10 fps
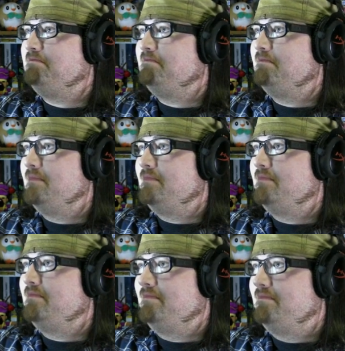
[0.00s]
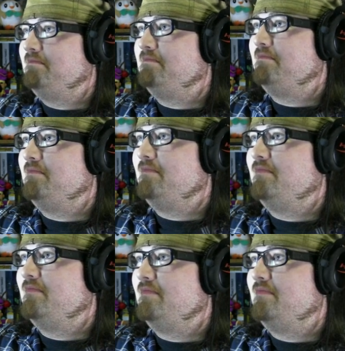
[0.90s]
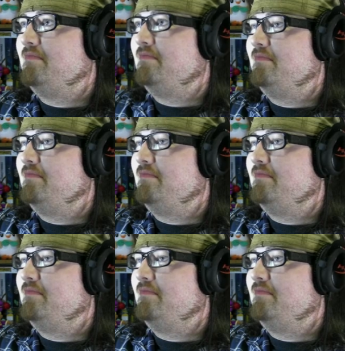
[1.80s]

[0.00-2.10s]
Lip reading: (silence)